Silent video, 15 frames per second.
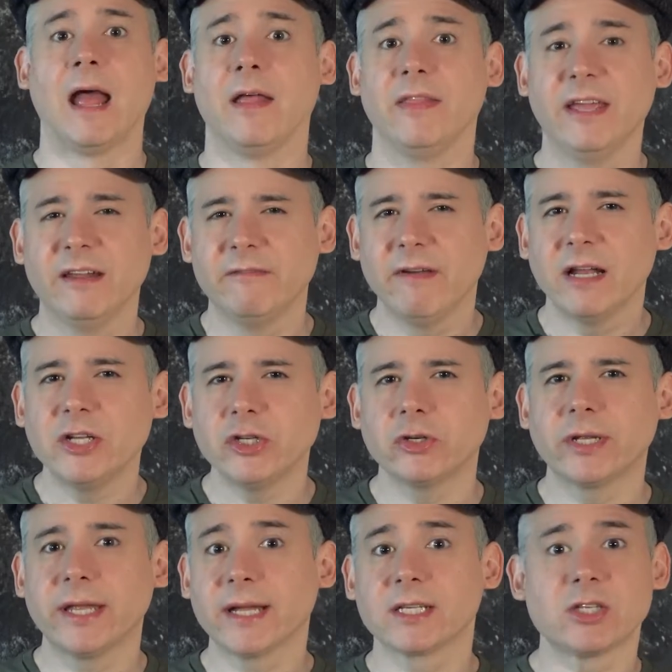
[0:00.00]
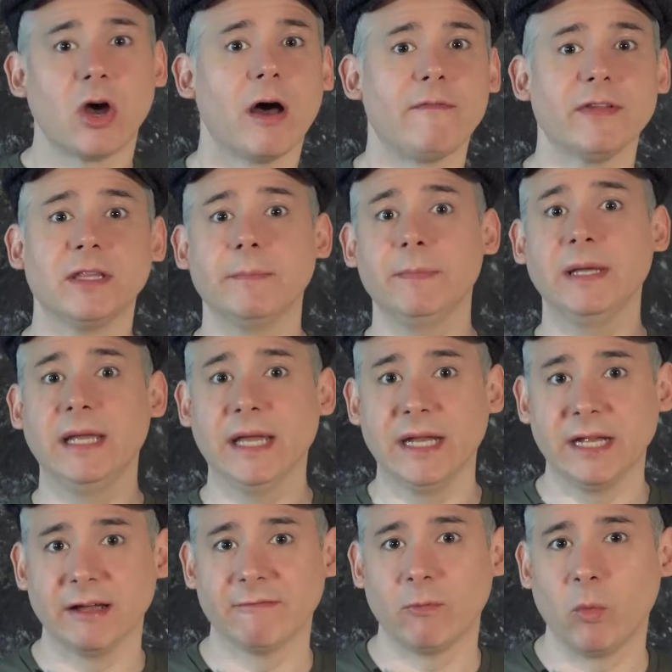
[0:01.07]
The adventure kicks off at the
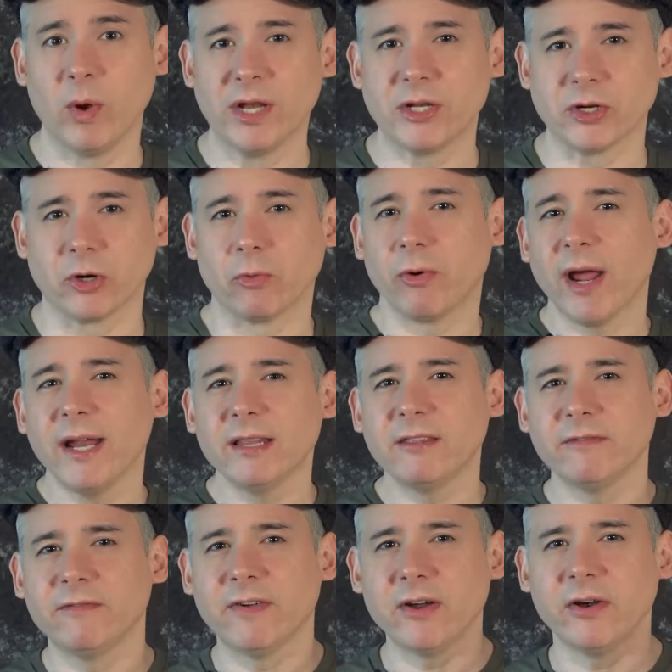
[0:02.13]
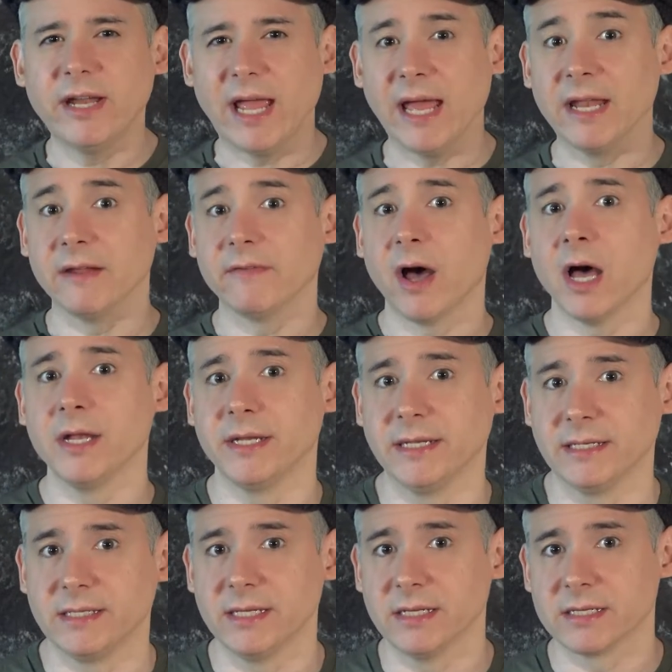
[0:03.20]
beginning of winter, right at the very end of
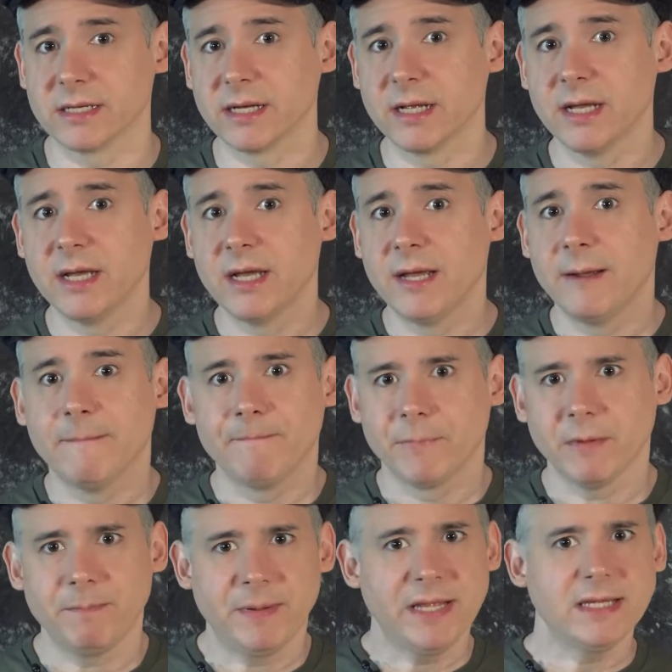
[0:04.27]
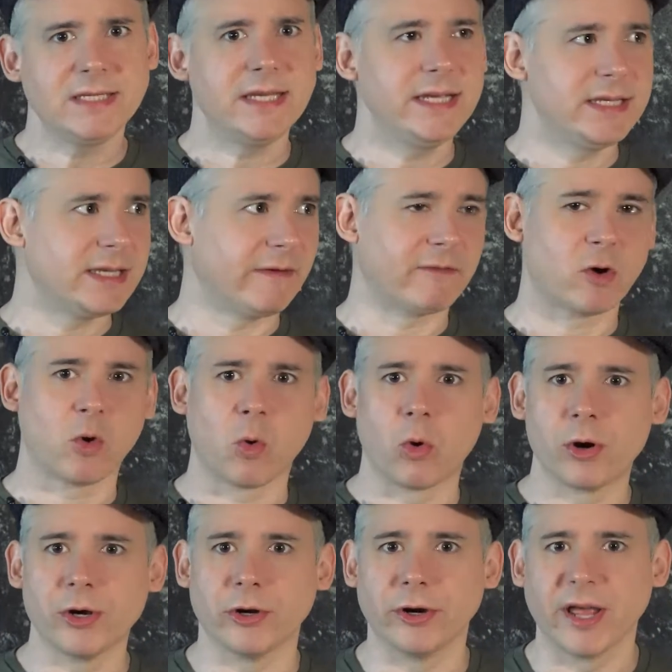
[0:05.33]
hunting season. The PCs have
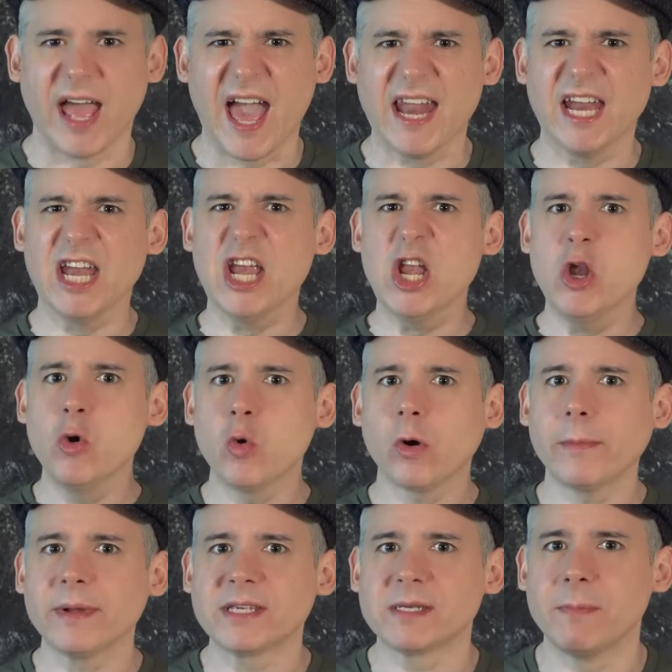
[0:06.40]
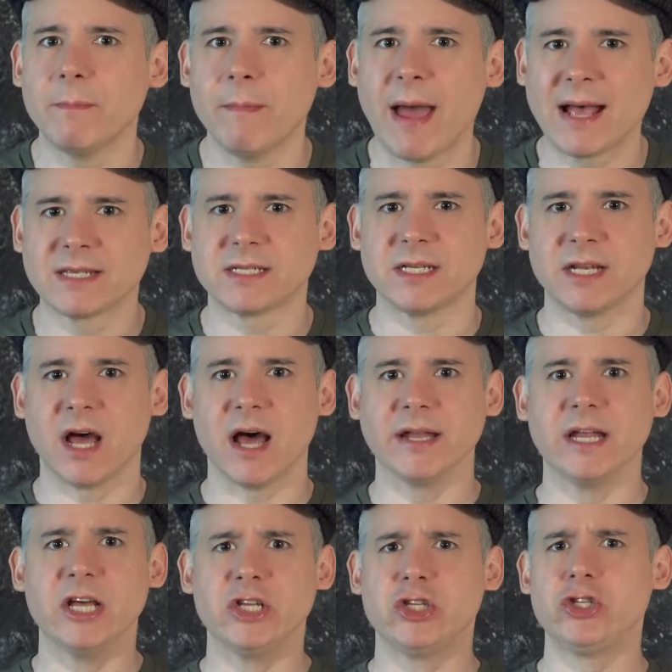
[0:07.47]
cornered an enormous
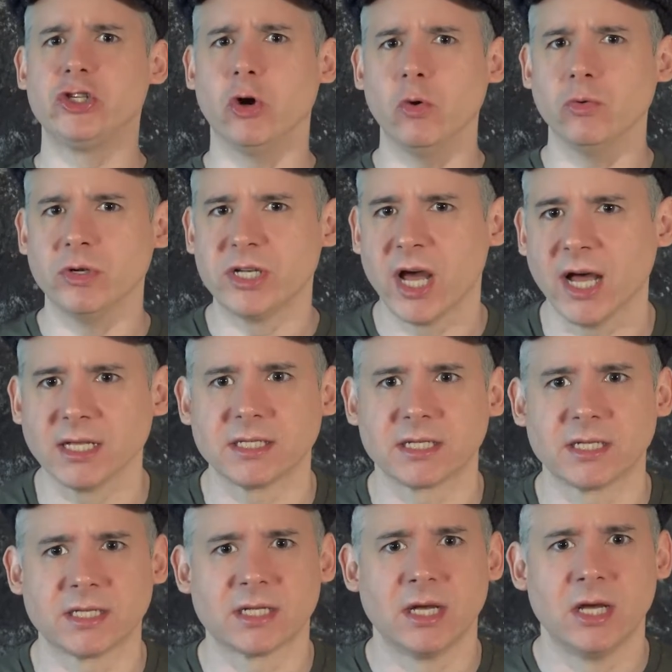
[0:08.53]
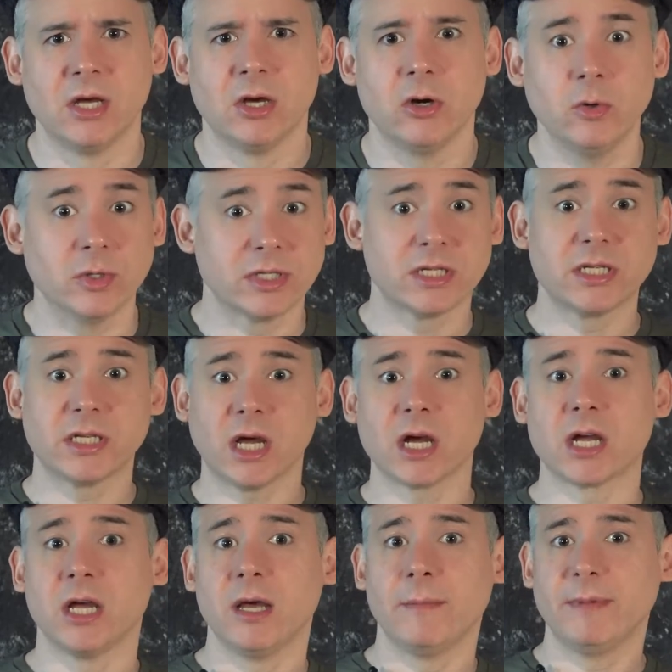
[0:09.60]
mastodon, Stone Tusks, who is
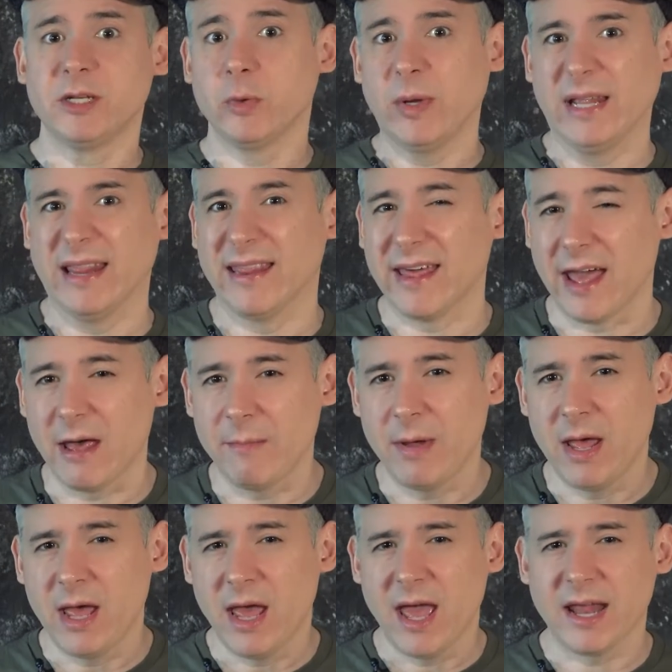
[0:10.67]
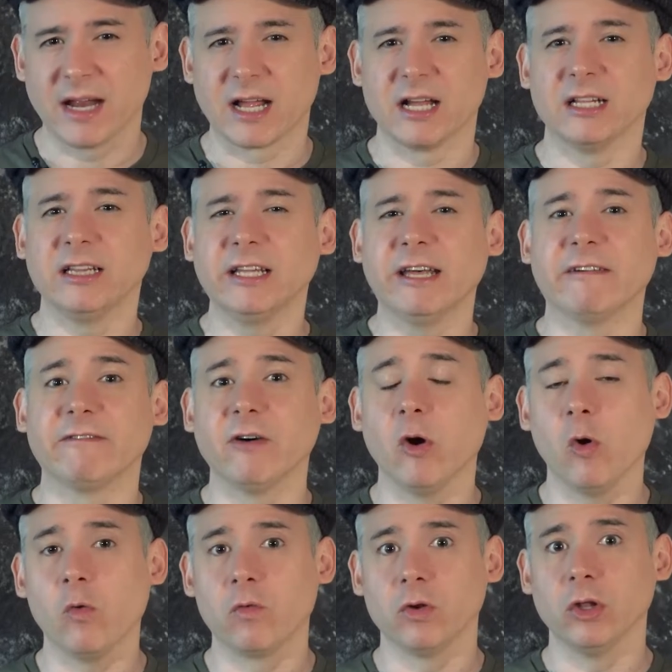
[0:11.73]
stuck between them and a cliff
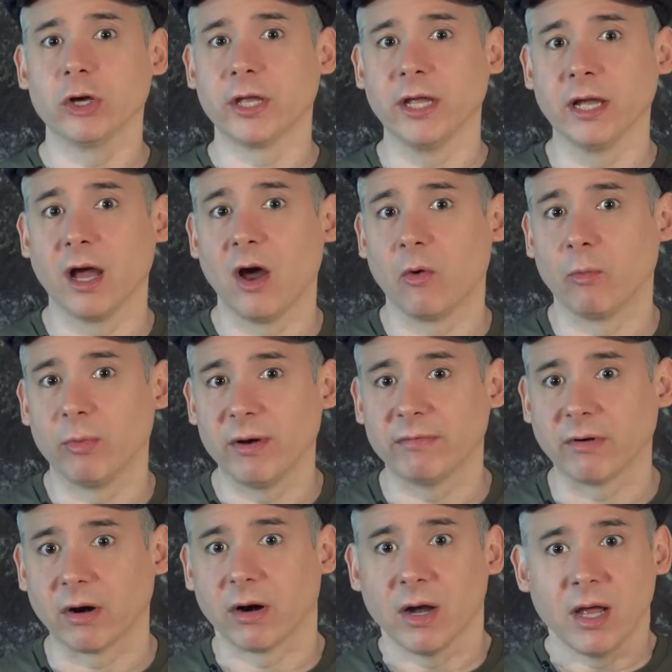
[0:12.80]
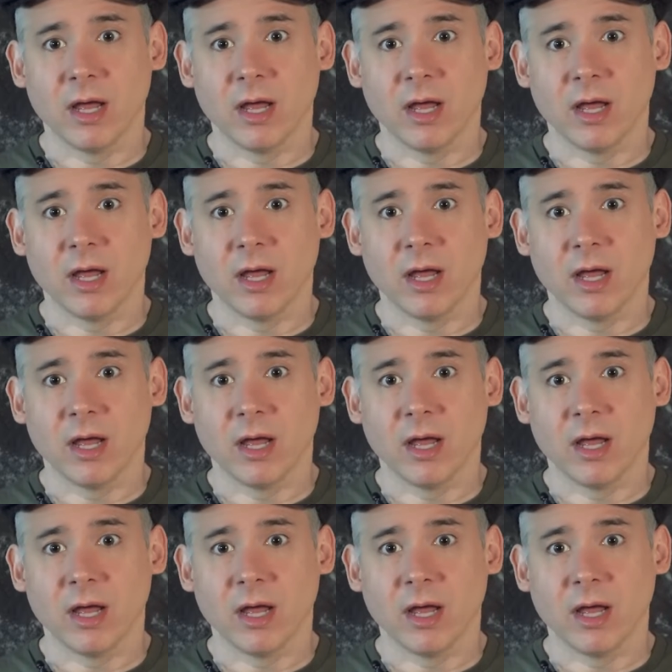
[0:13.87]
overlooking a river.